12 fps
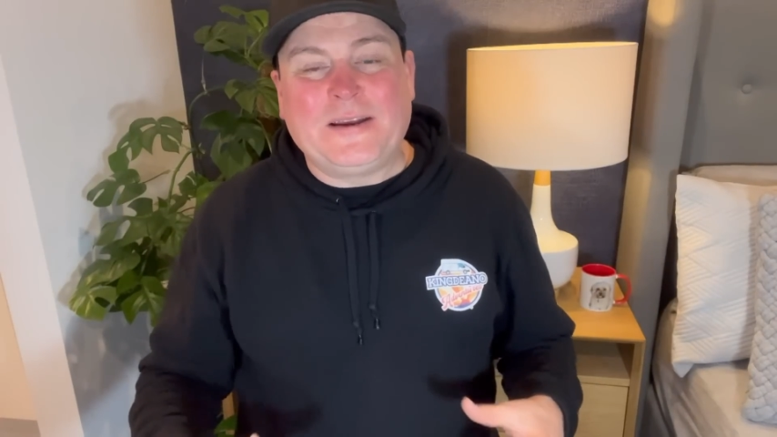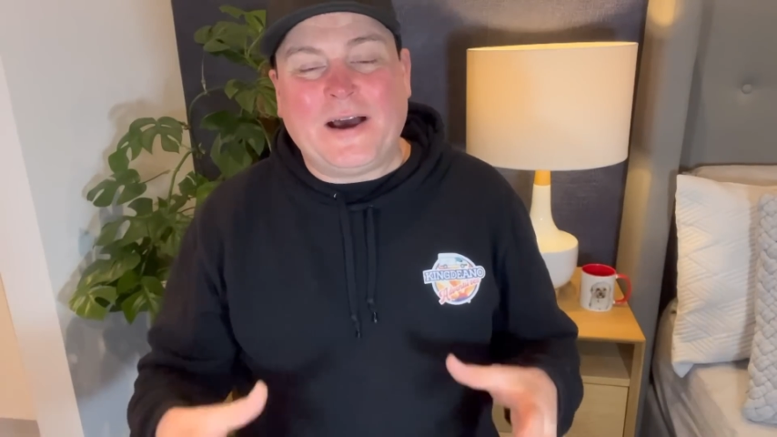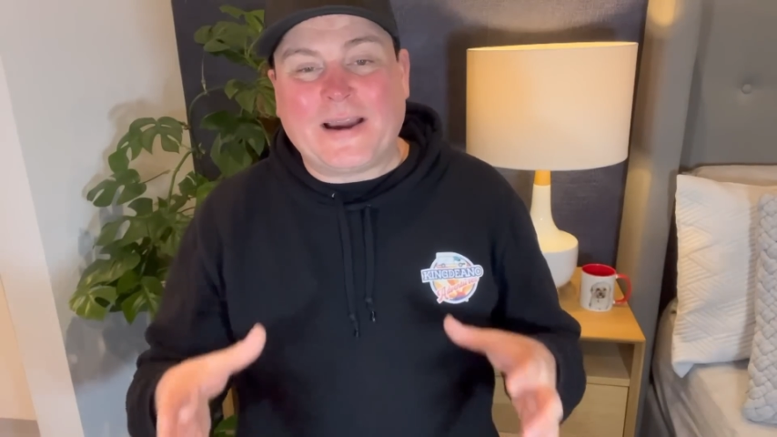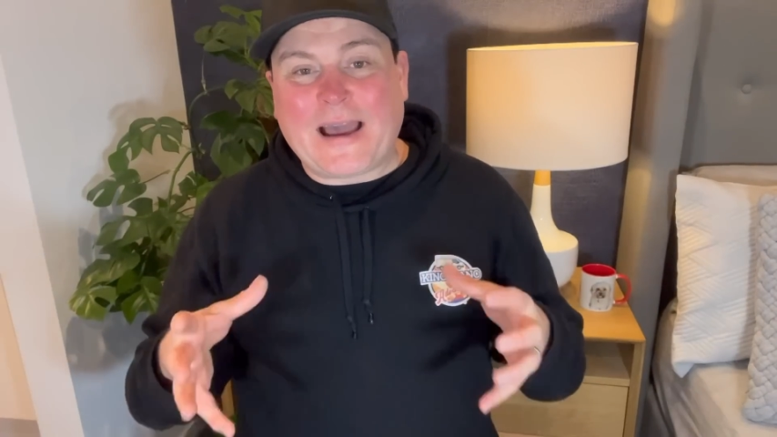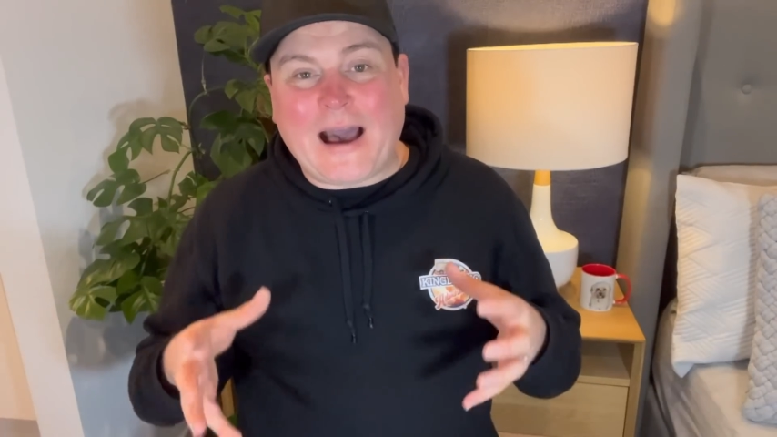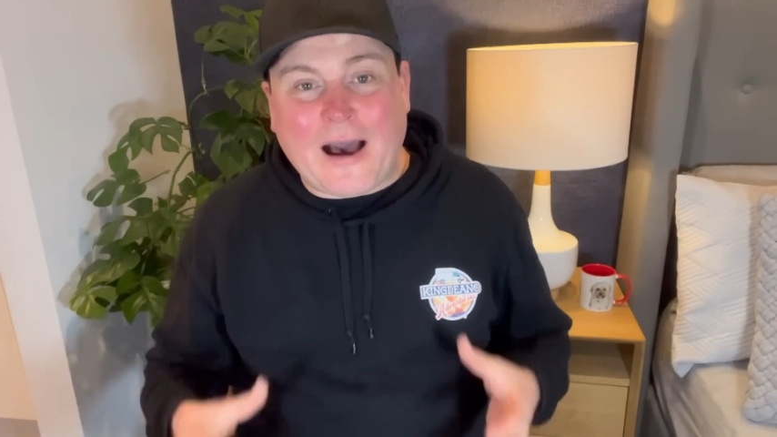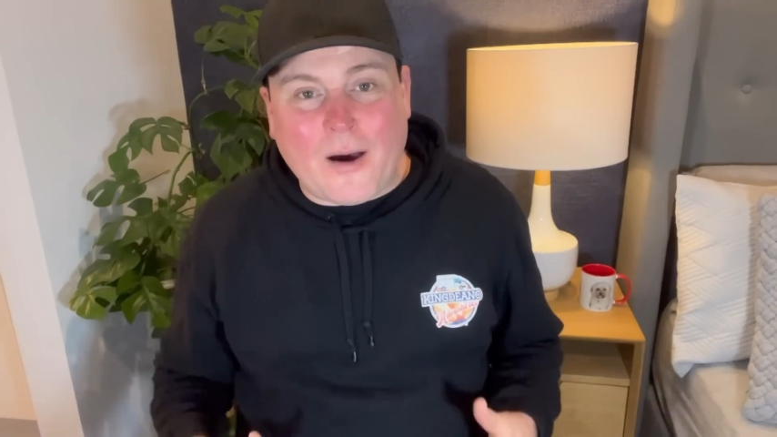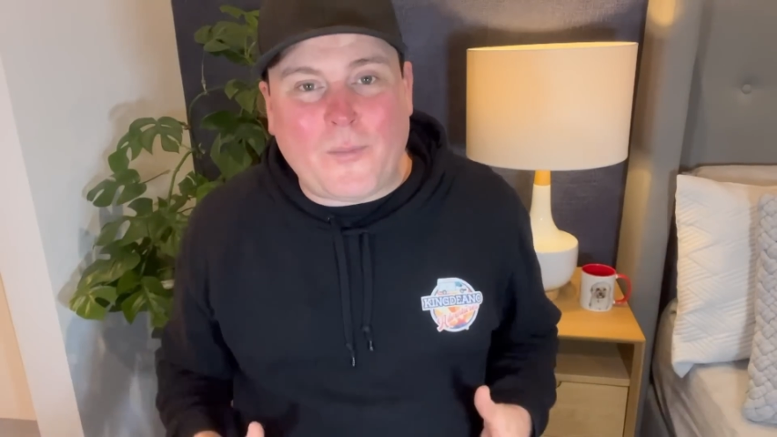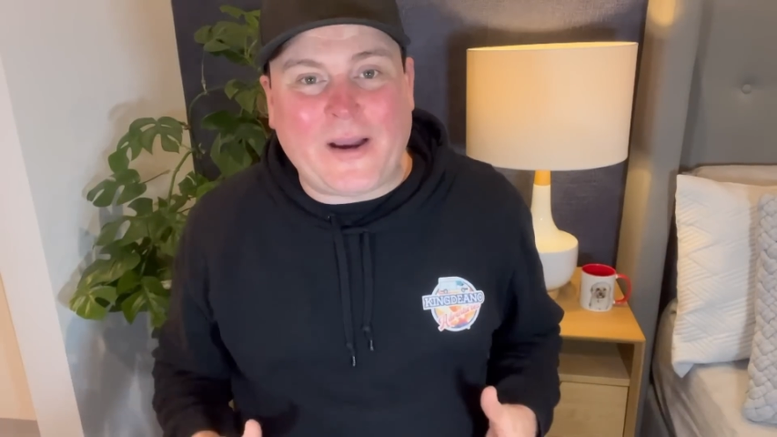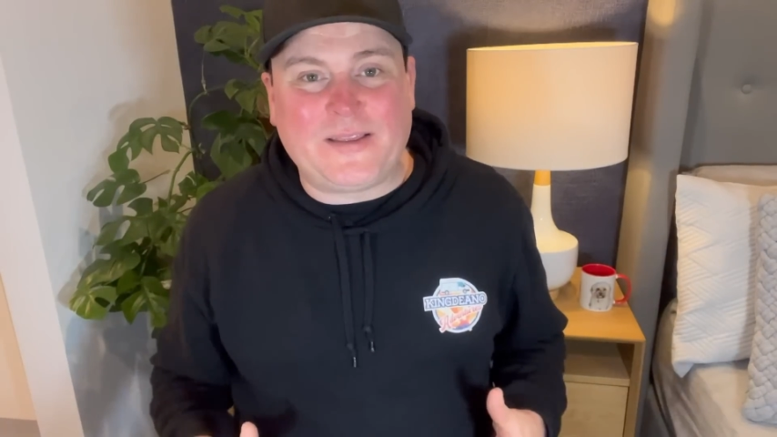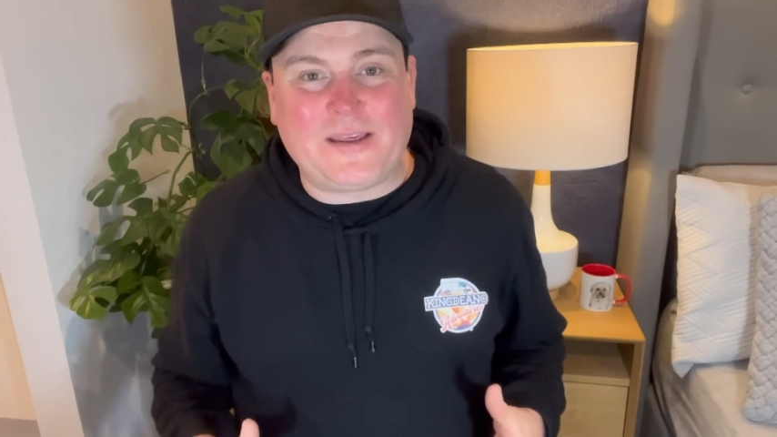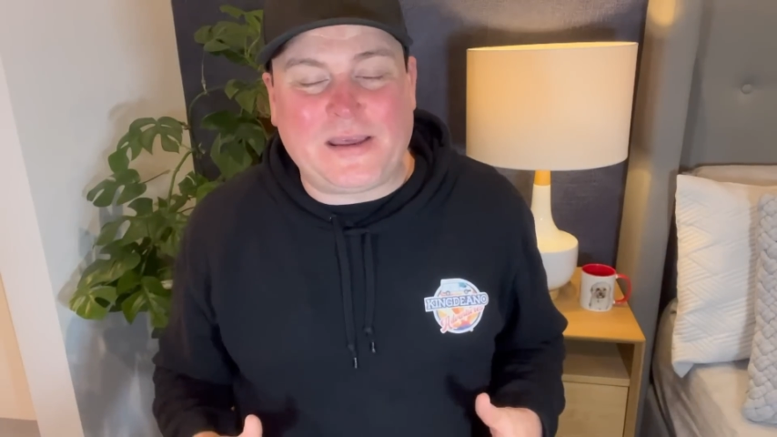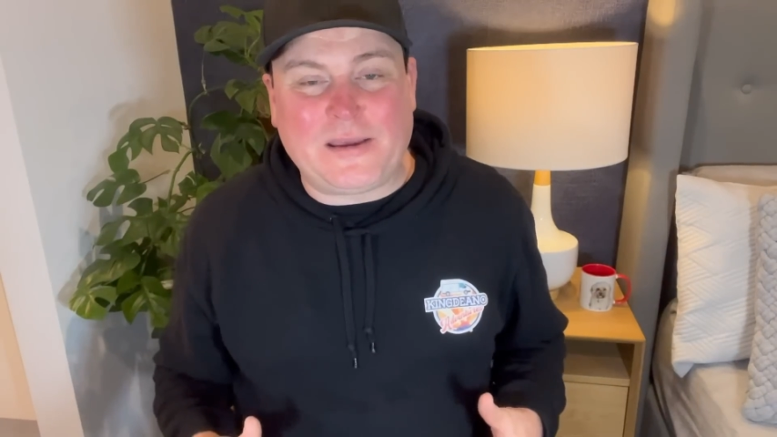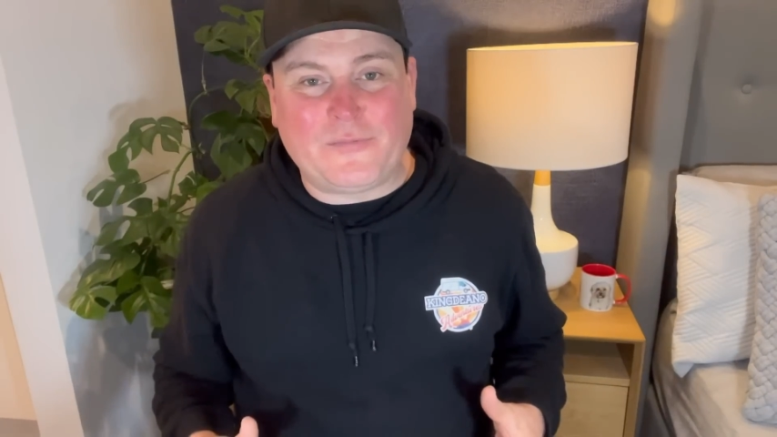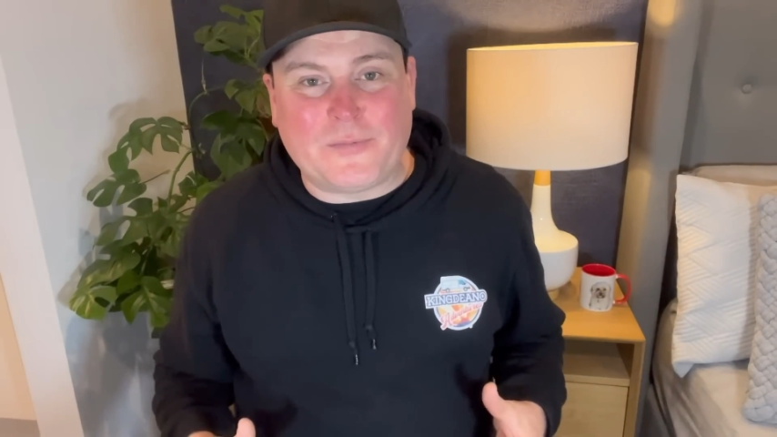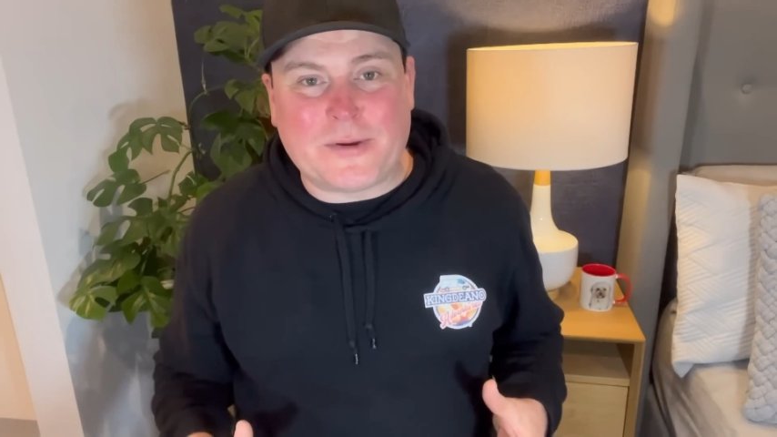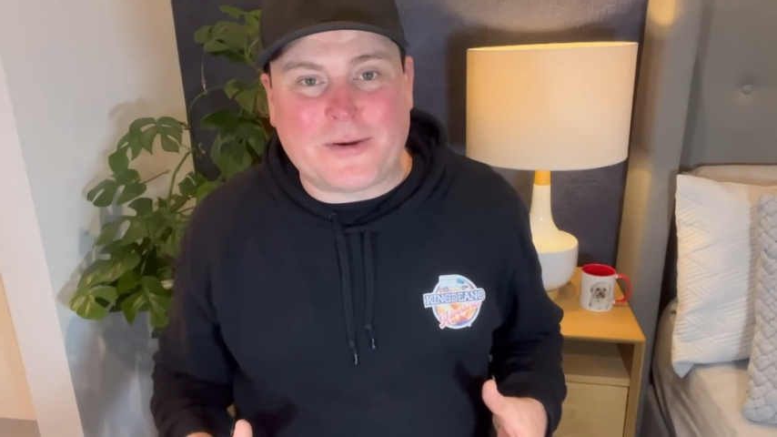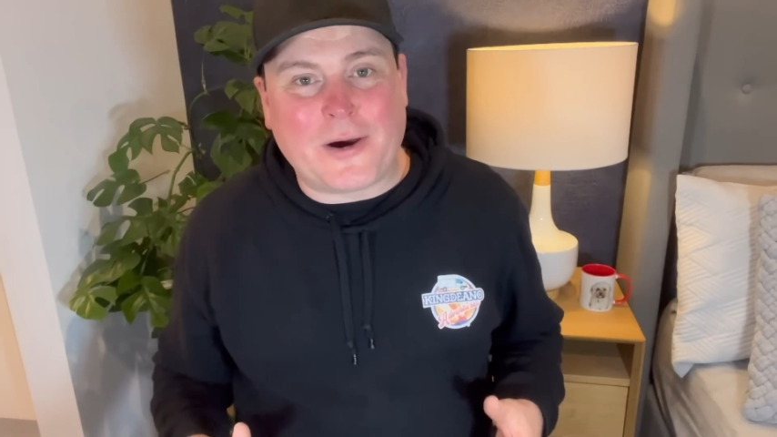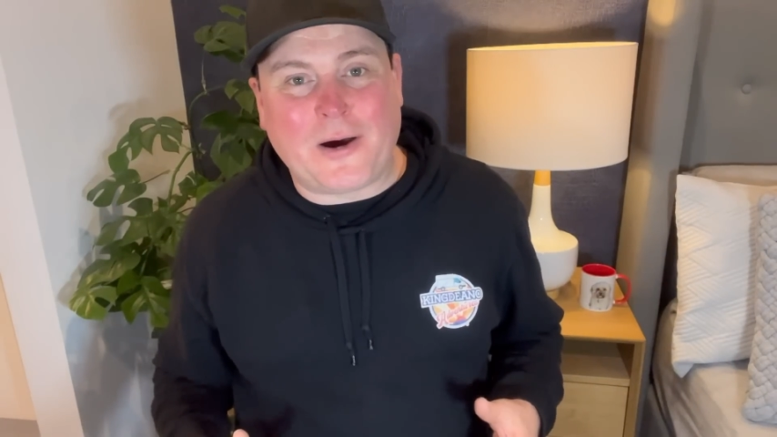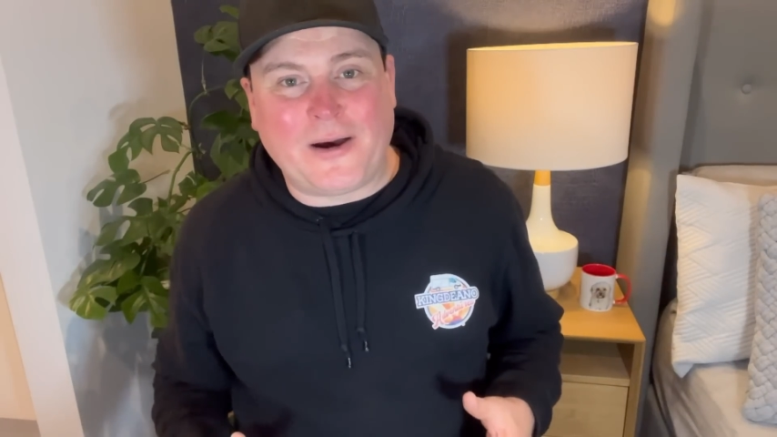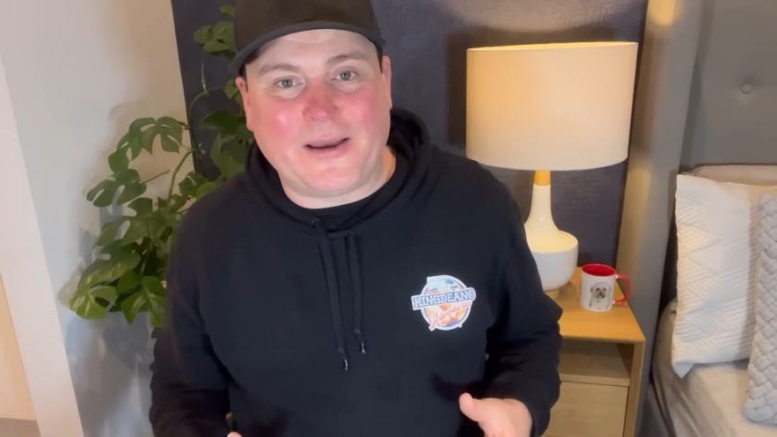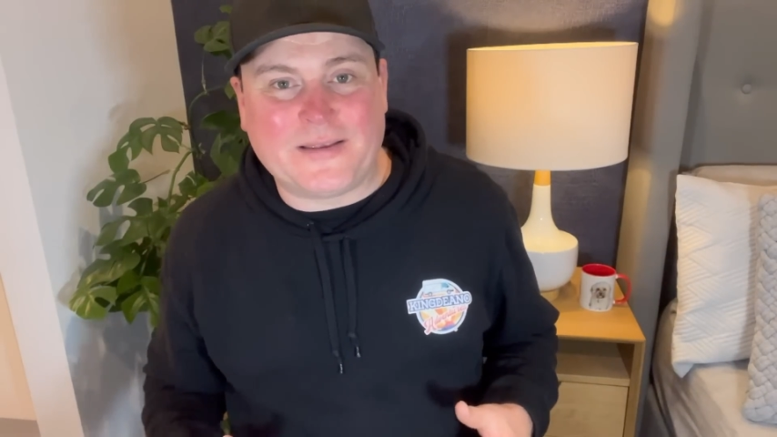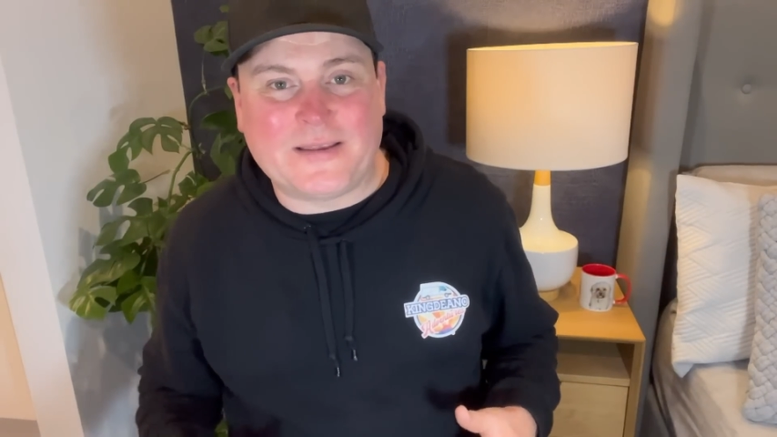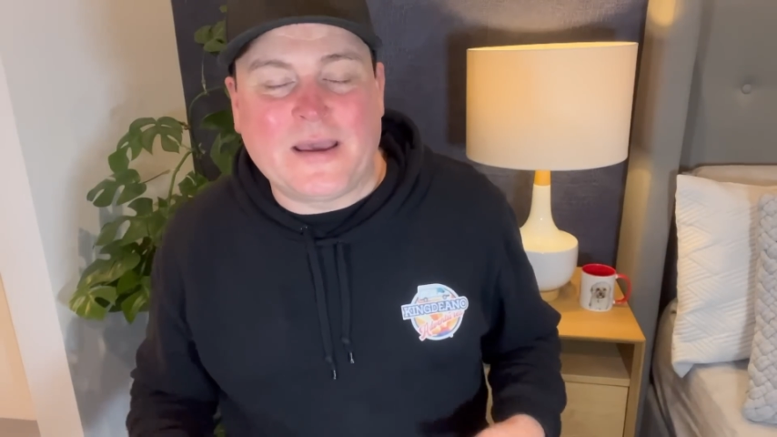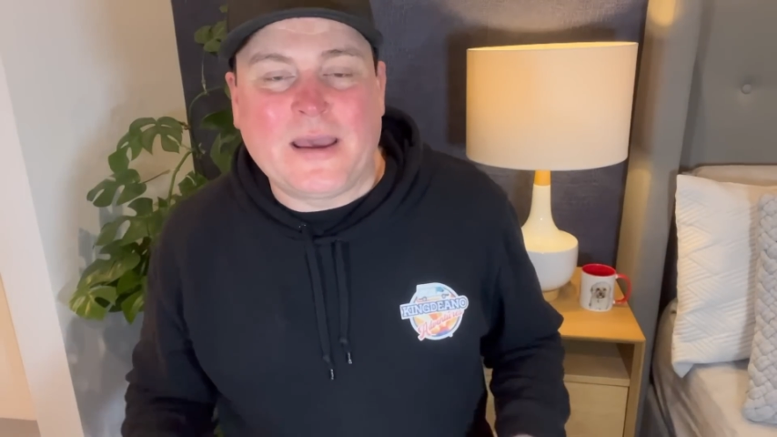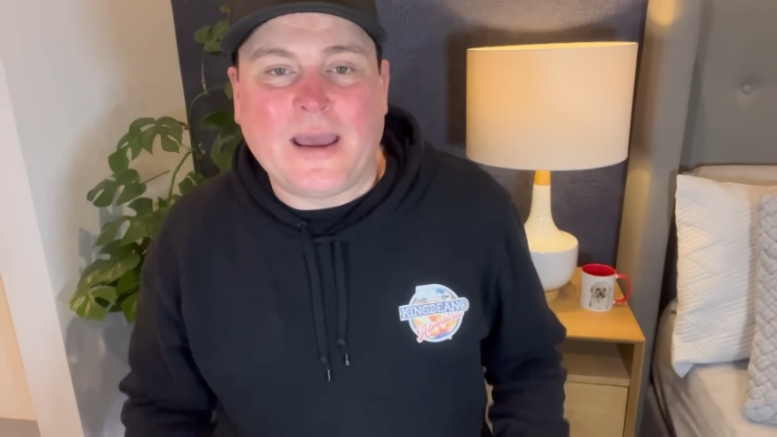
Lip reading: I can't wait to hear from you guys,